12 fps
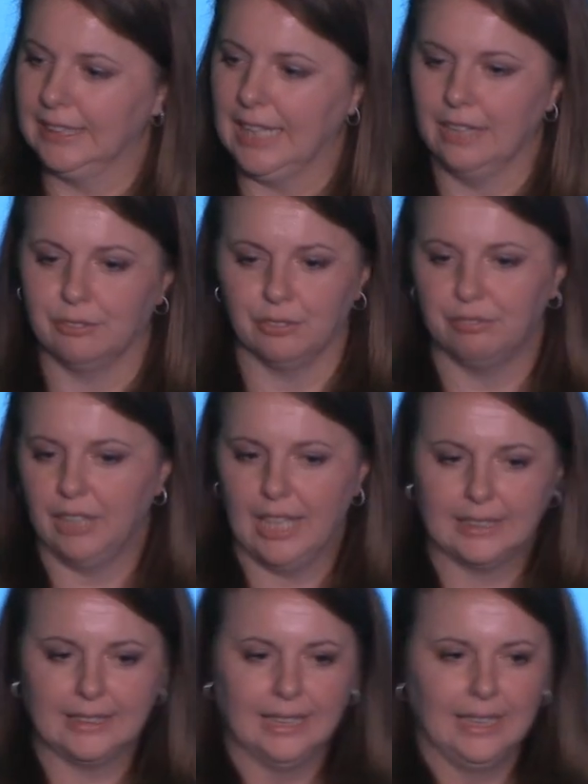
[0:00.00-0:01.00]
to kind of
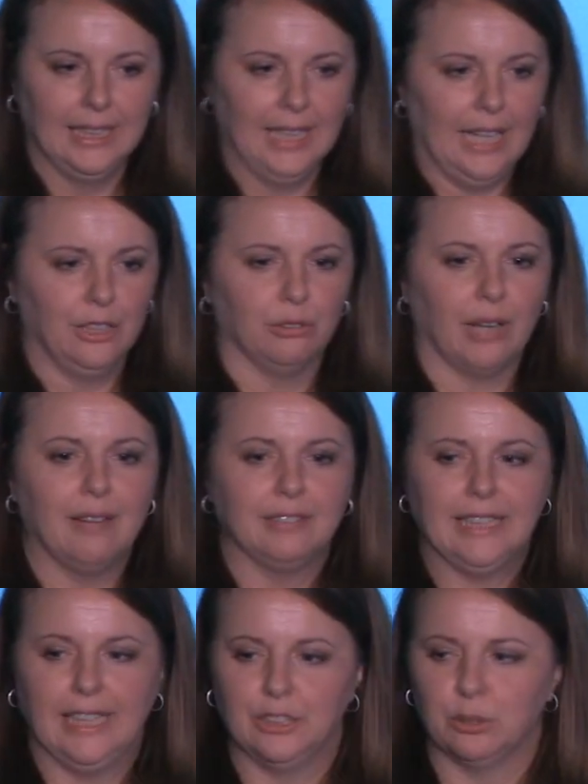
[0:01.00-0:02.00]
reflect and
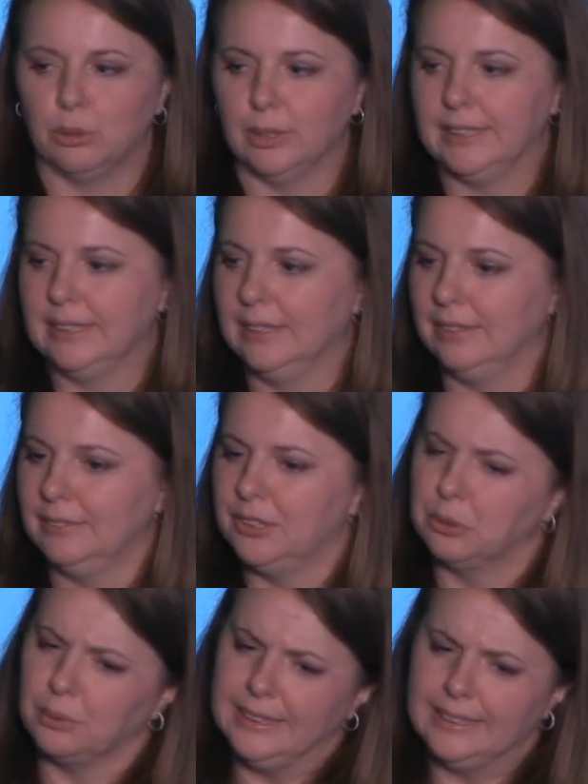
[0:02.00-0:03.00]
gravitate towards
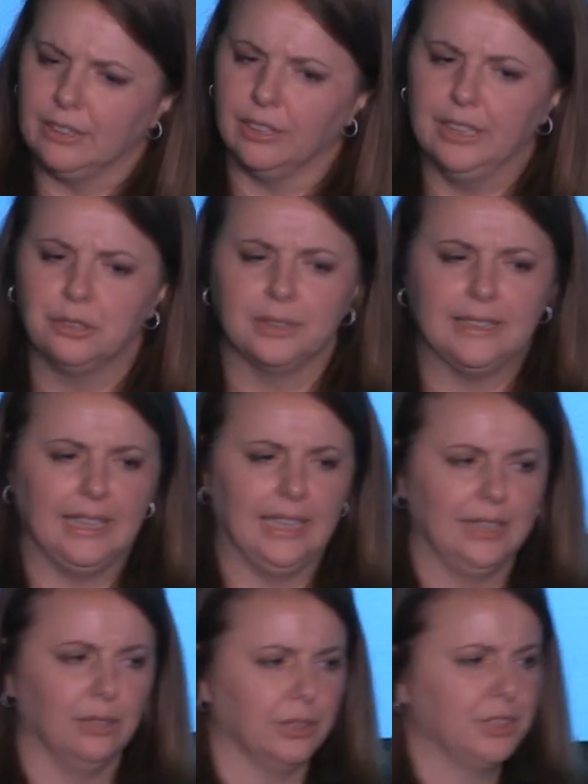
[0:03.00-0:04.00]
stories that are
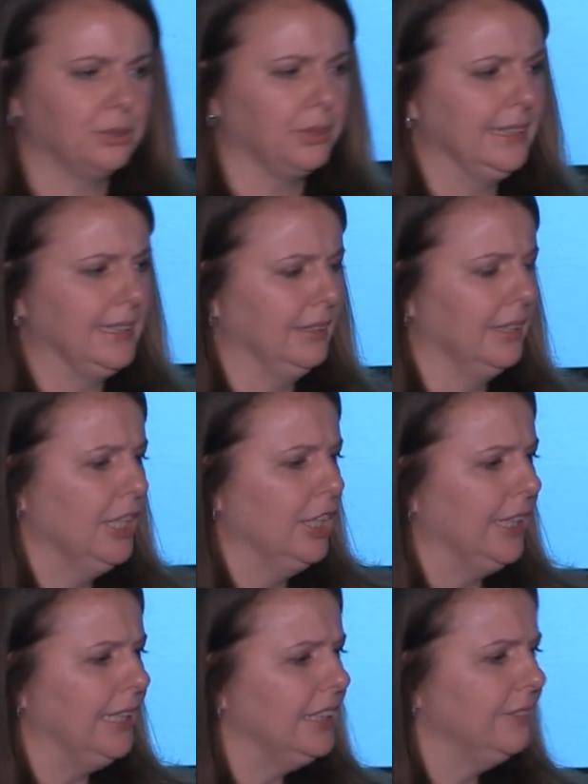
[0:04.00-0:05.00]
interesting or stories that
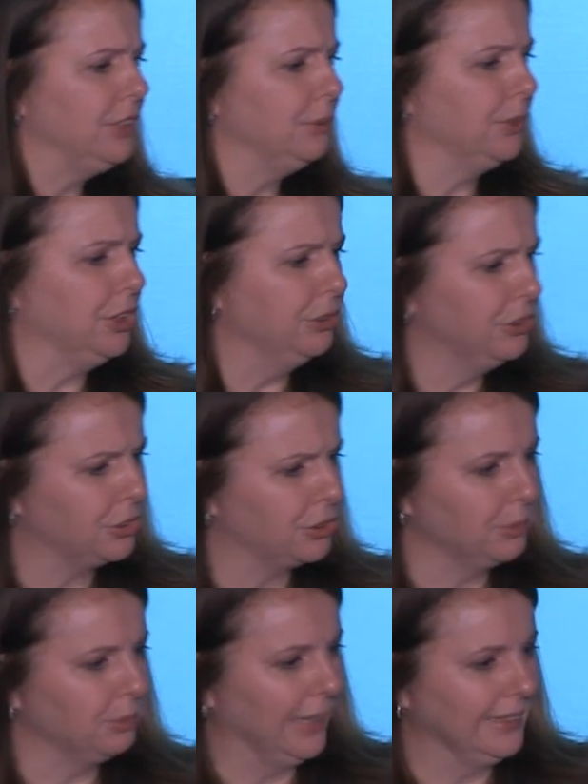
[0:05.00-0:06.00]
individual
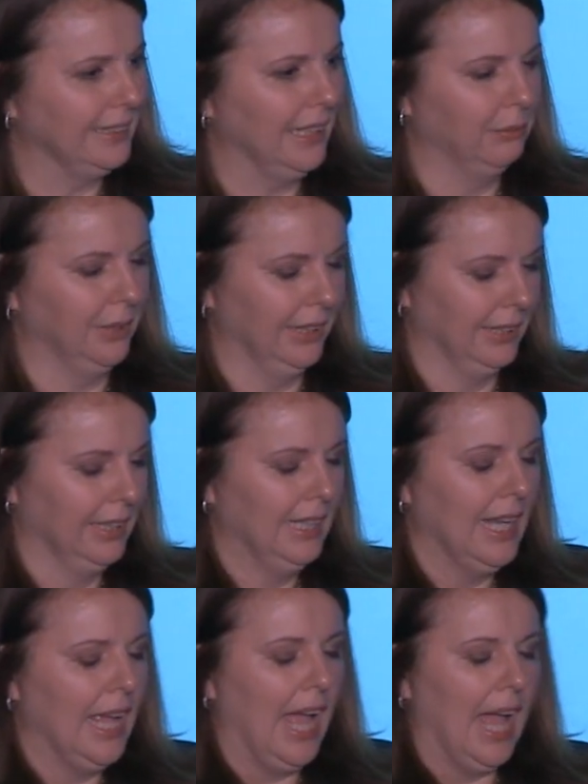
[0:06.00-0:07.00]
users will resonate with.
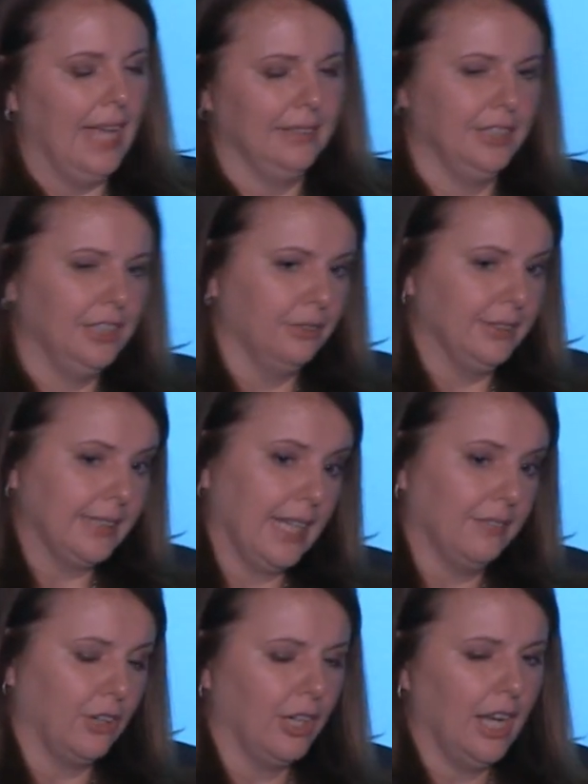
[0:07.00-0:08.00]
And, it's
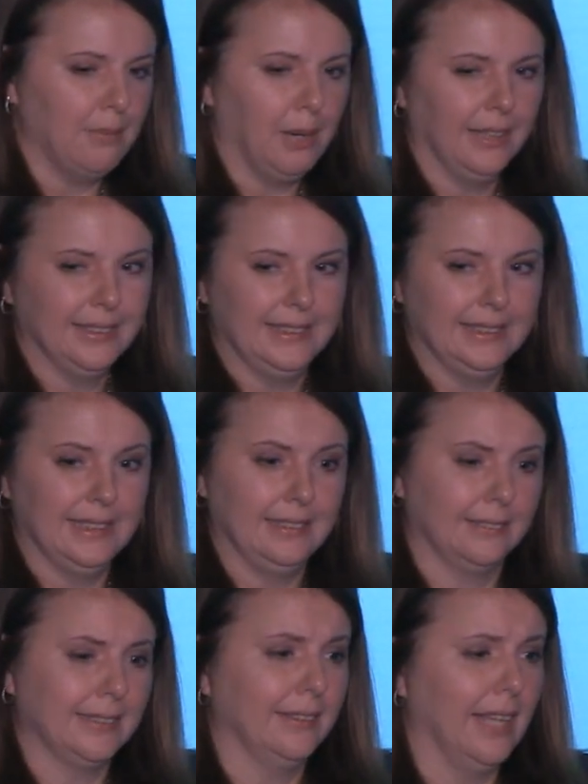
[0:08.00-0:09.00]
kind of our hypothesis that
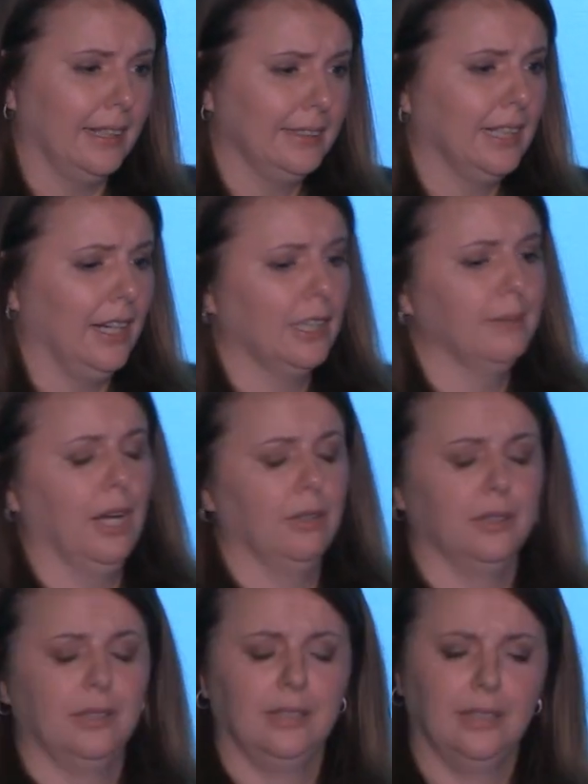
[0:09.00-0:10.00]
there's a lot of talk
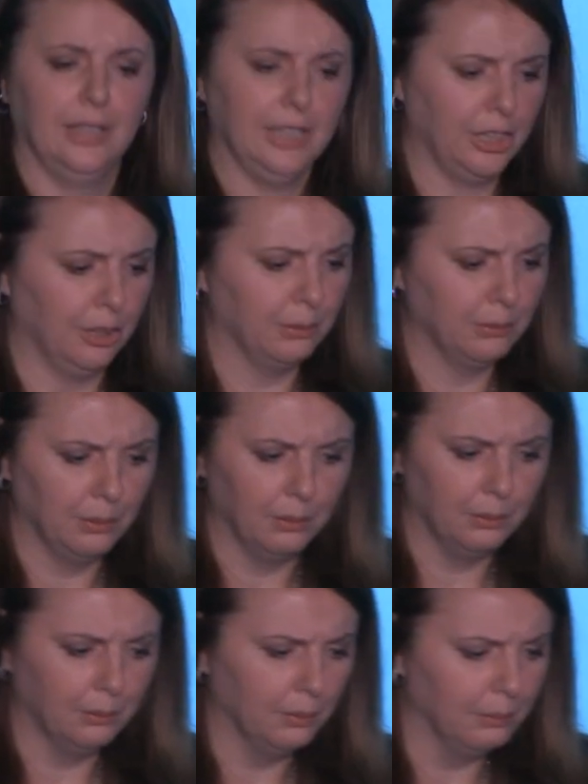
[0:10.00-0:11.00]
about,
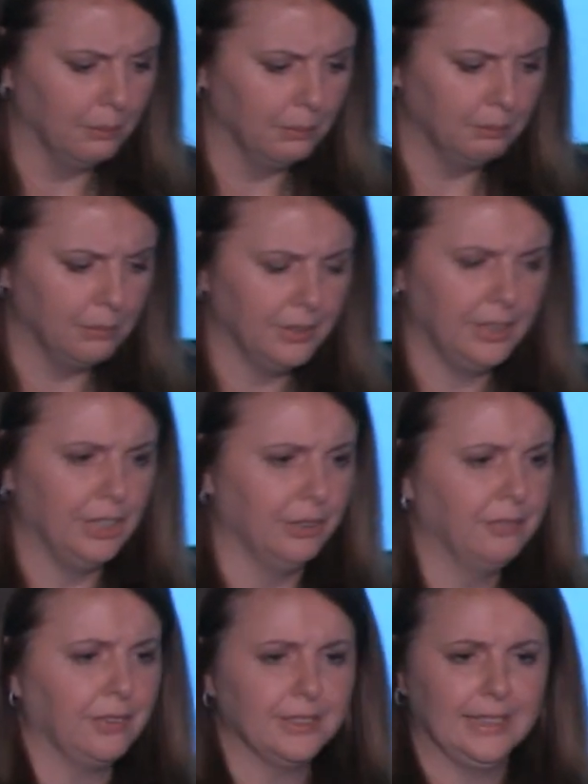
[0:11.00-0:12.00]

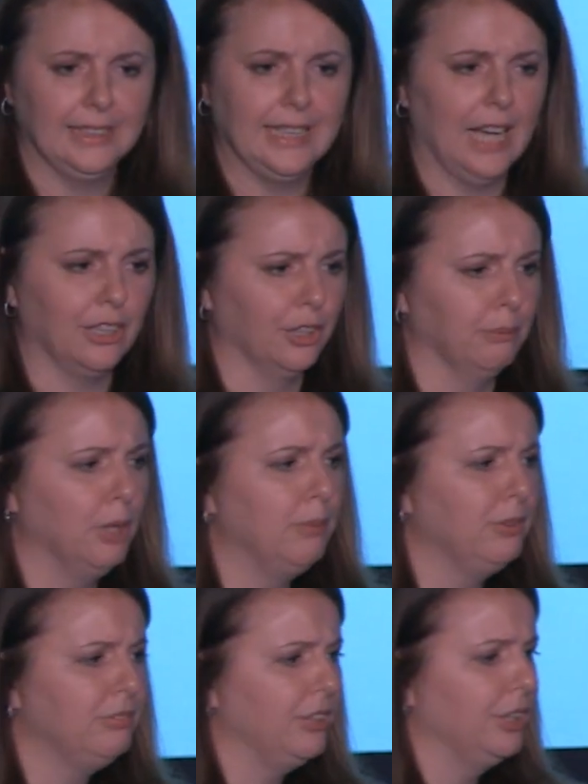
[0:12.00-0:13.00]
if there's an attack on a
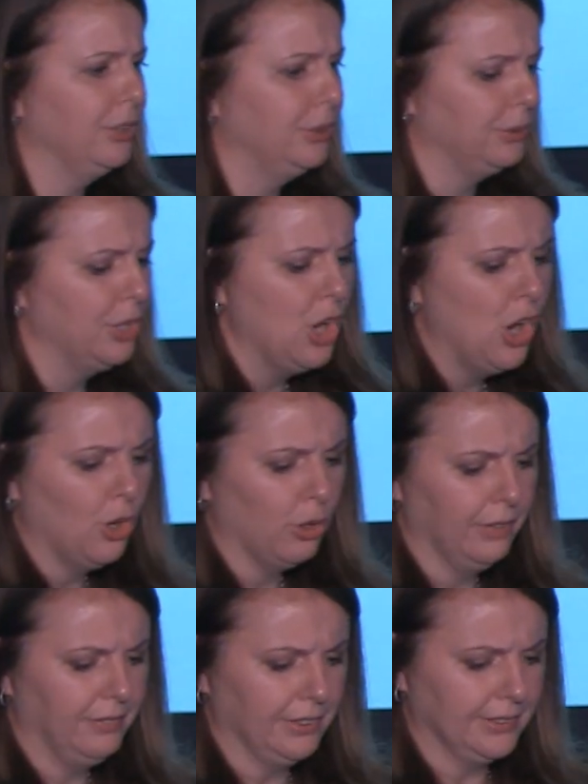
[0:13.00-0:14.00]
mobile phone
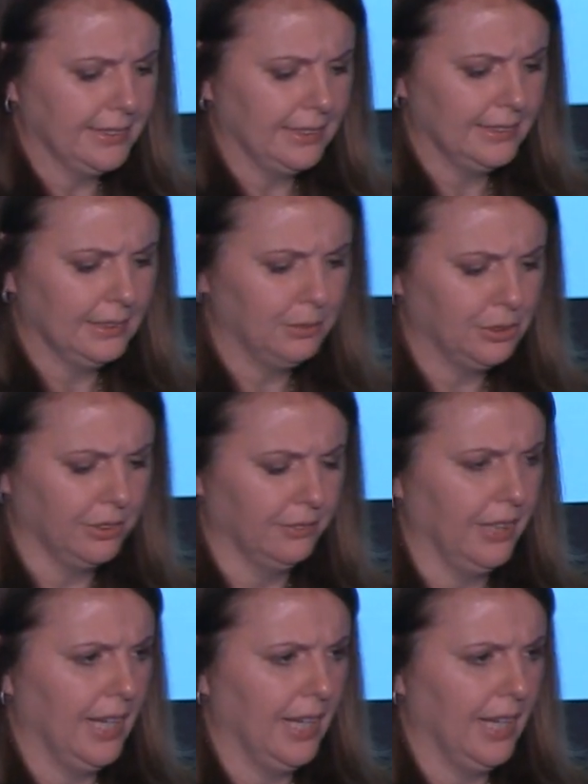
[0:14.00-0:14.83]
or if there's some sort of